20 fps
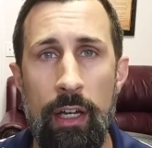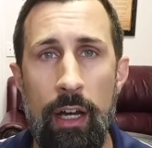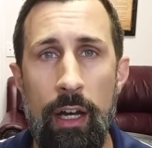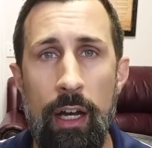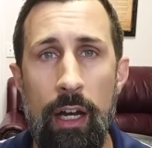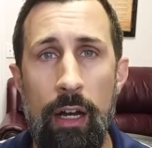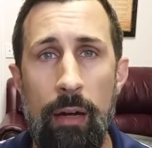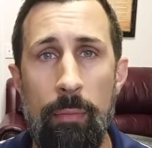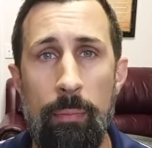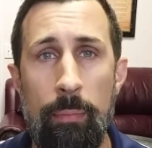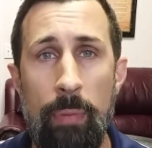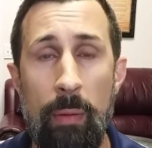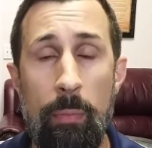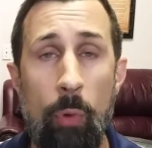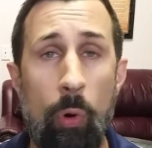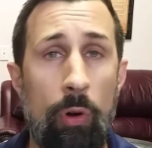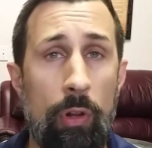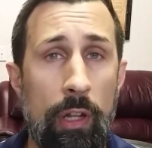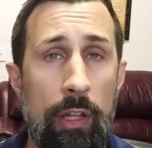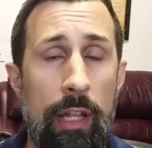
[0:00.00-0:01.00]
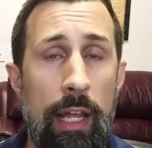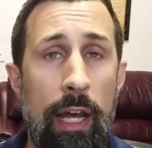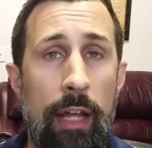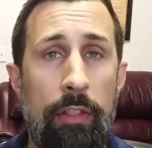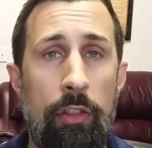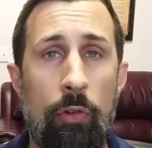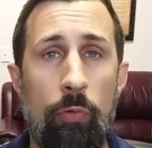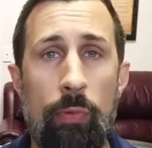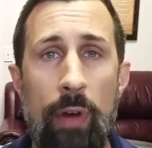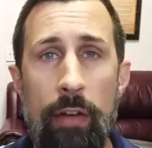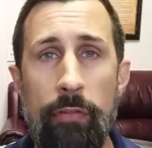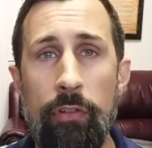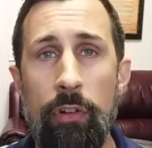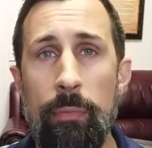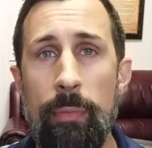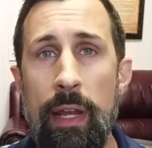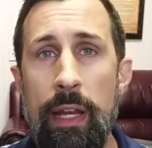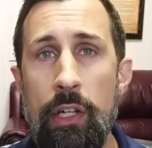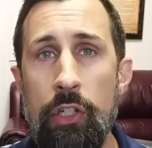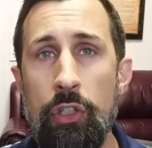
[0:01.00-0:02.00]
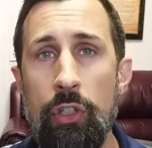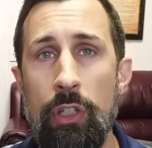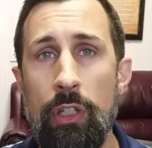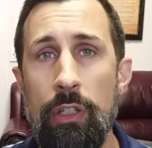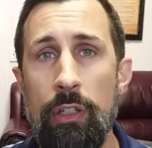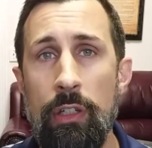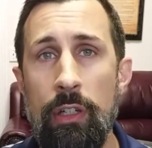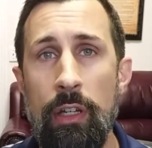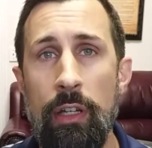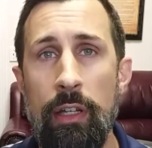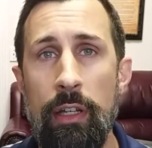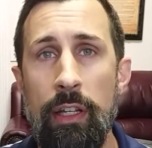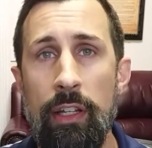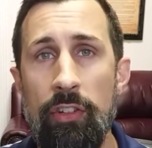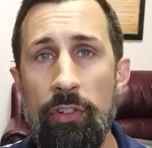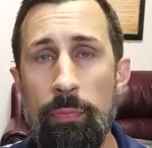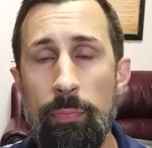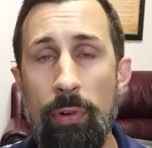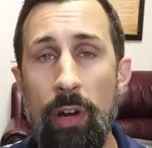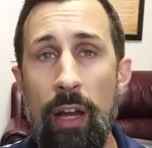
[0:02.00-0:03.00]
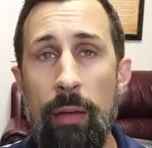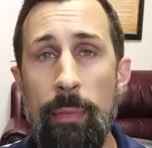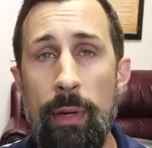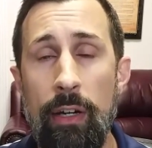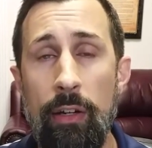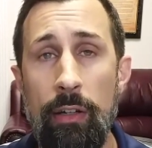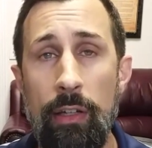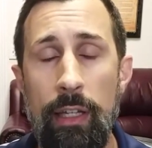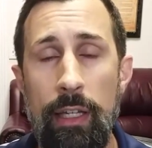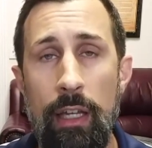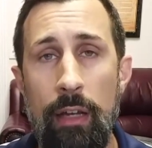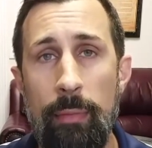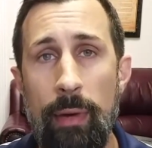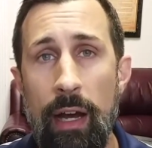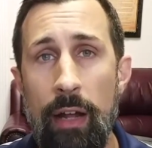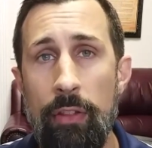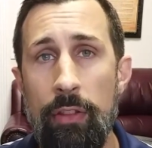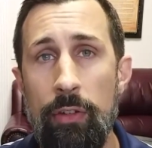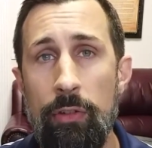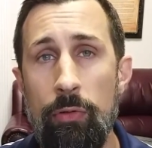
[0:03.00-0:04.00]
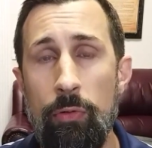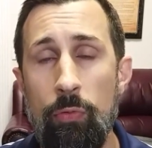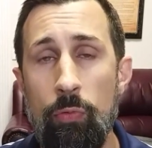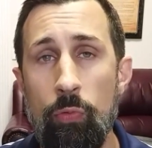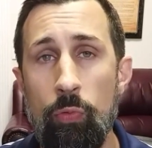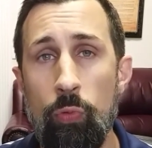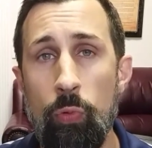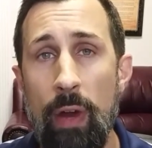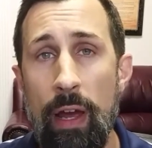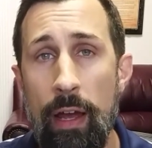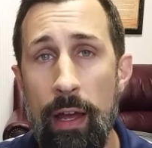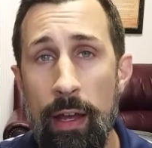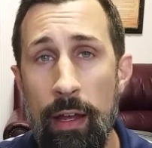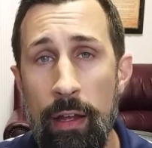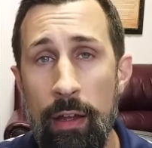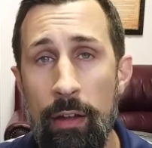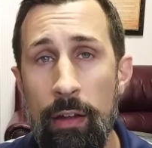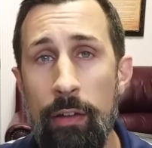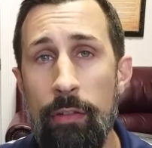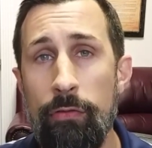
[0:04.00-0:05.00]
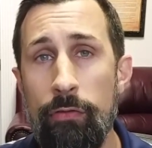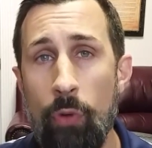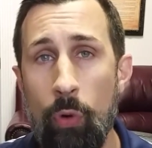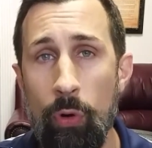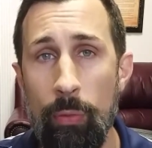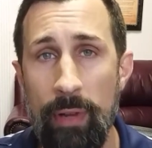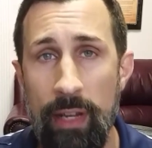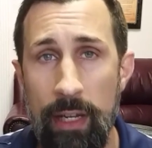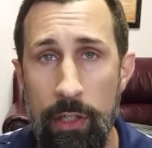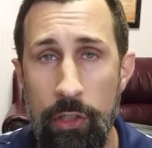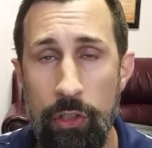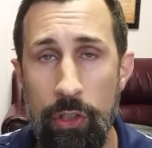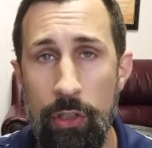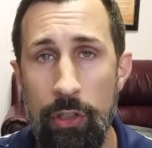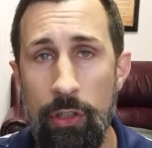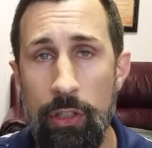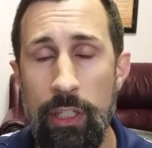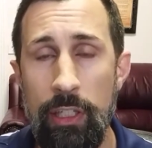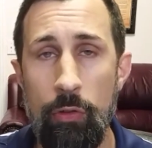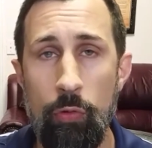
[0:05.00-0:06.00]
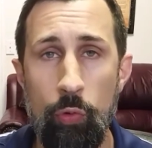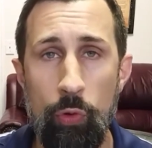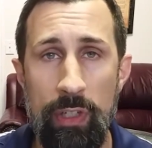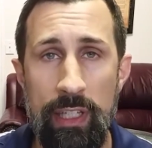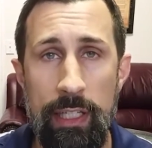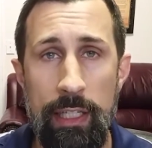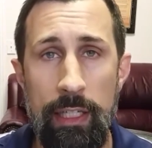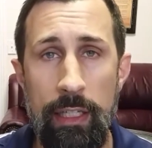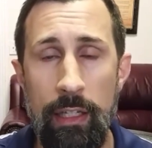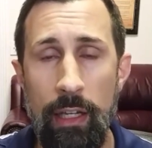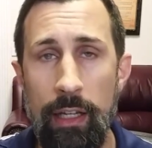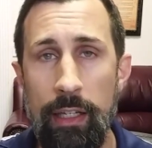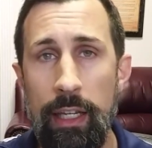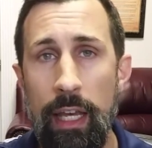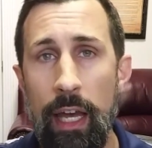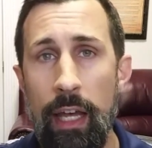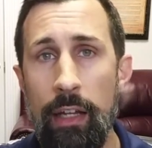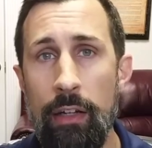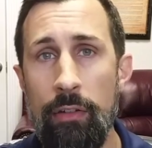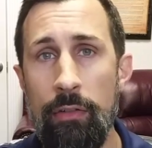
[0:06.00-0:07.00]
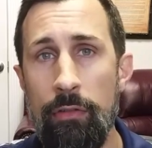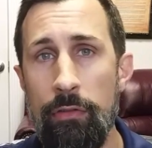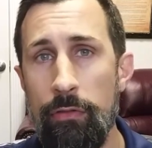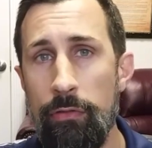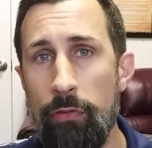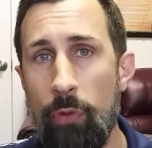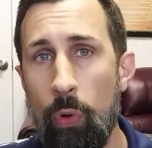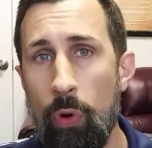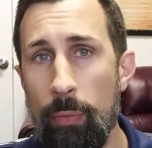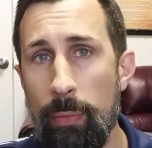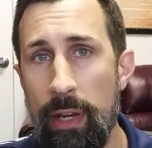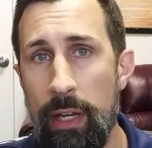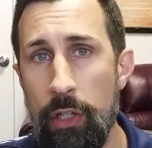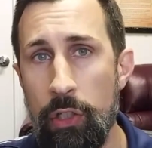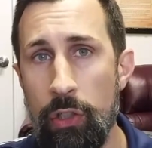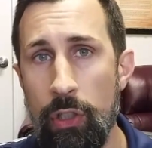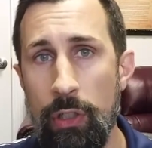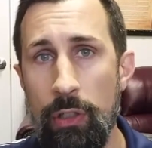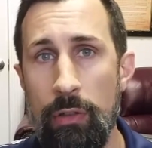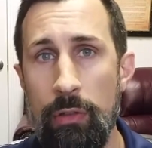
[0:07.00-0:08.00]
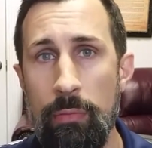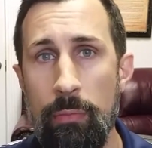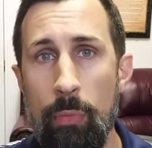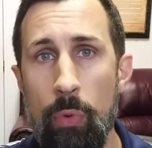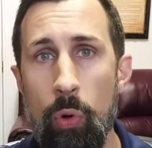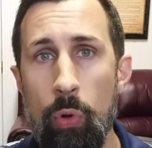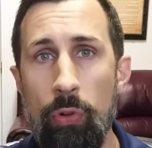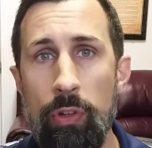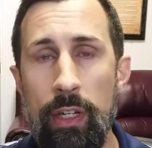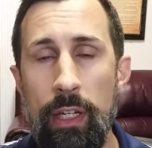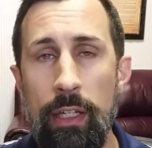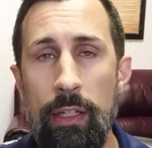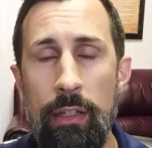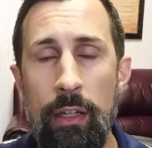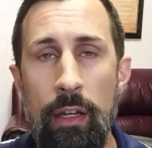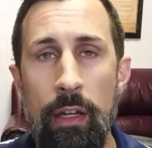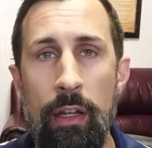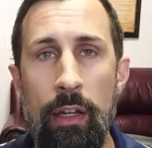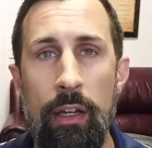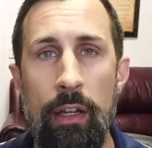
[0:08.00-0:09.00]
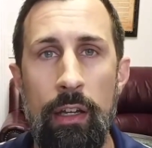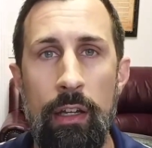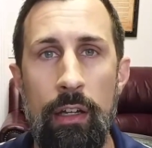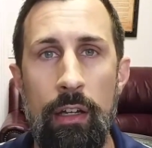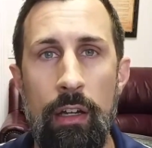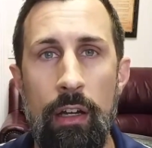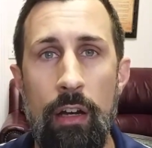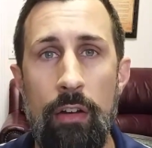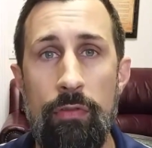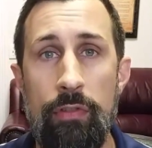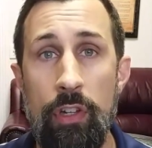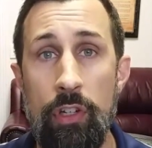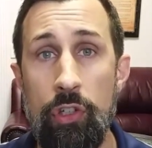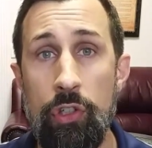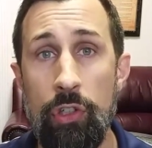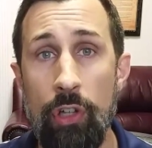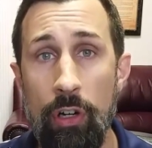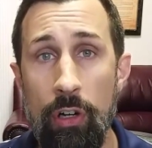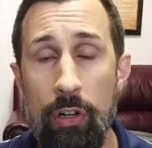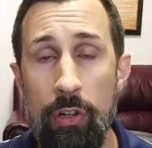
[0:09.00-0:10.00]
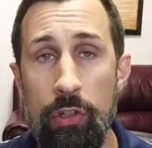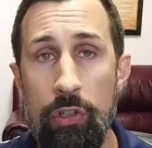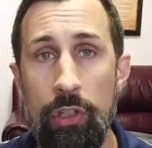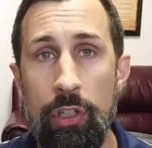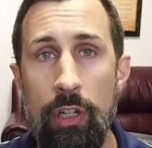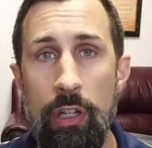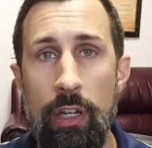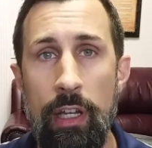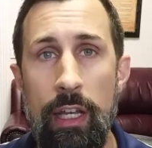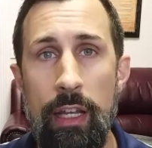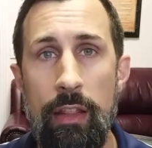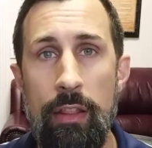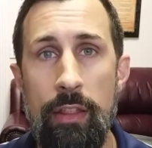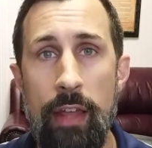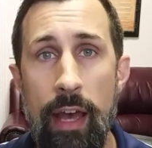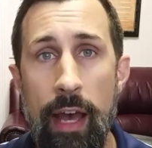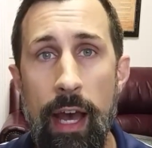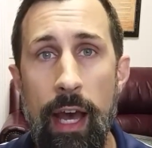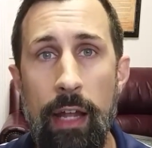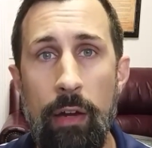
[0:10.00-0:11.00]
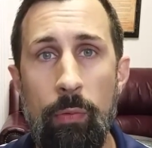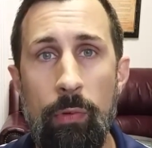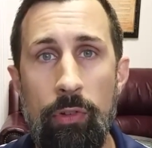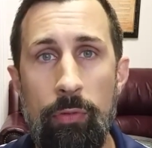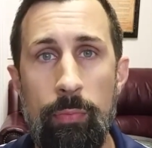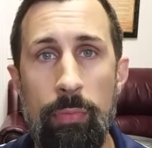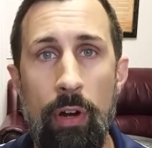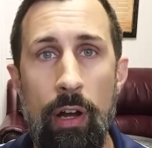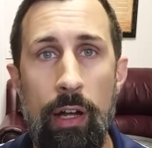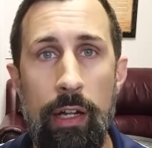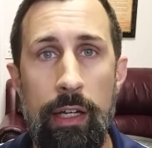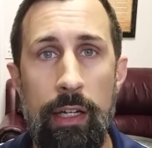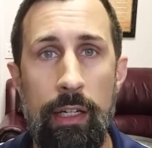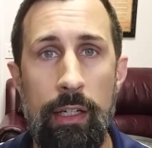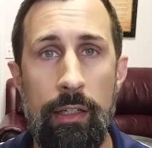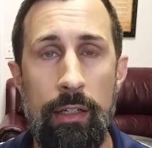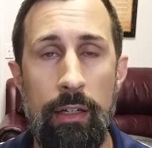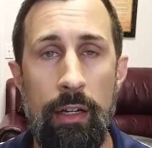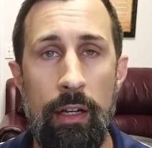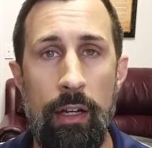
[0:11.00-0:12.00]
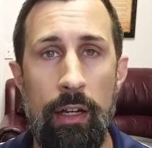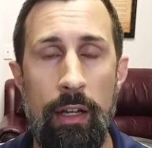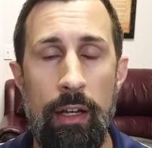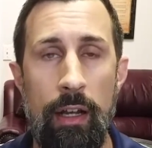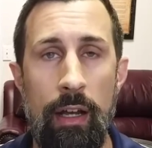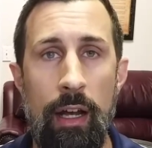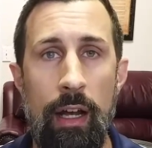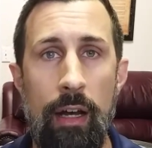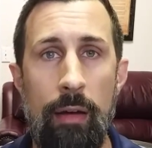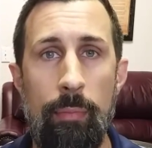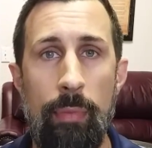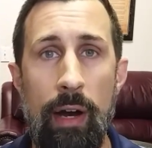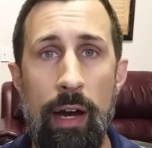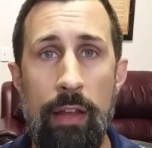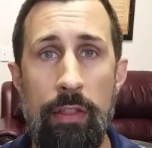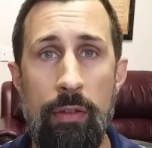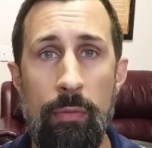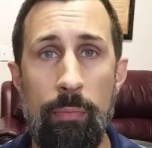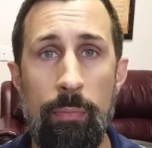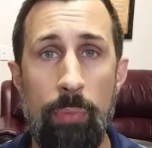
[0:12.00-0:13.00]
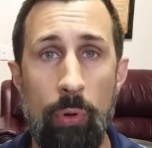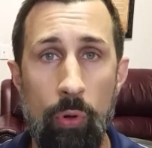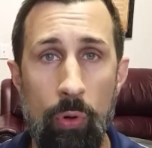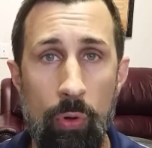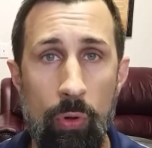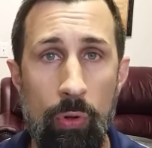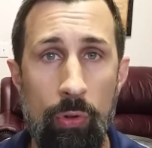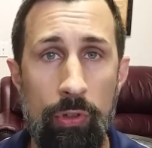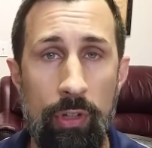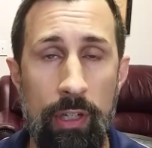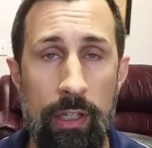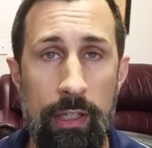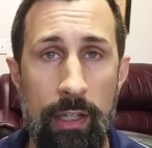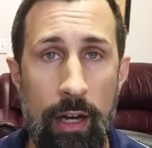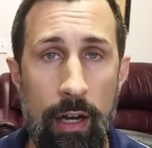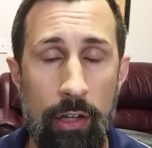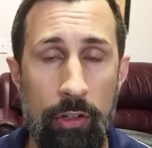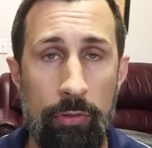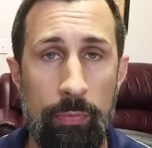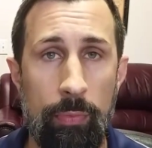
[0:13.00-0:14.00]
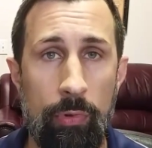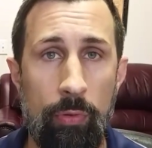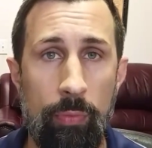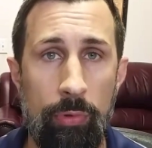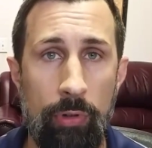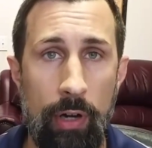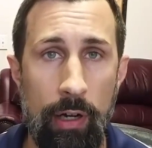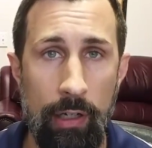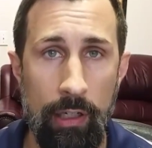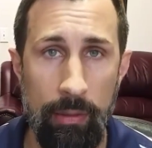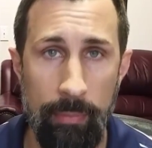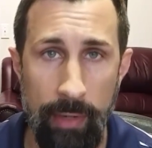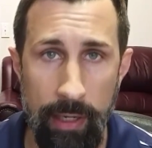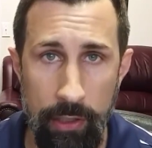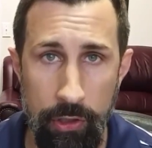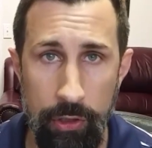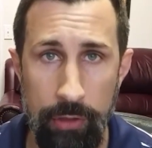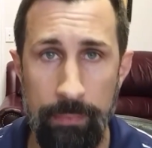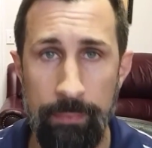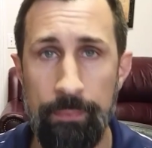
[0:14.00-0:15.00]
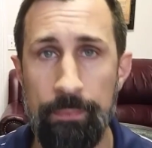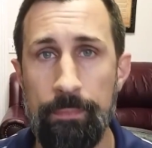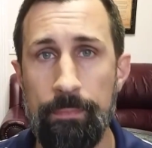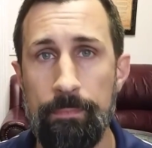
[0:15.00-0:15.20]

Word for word: Uh, but more than that, the Reformation is primarily about the reformation, the re again formation, molding of the church. And that was brought in uh, by the bold gospel proclamation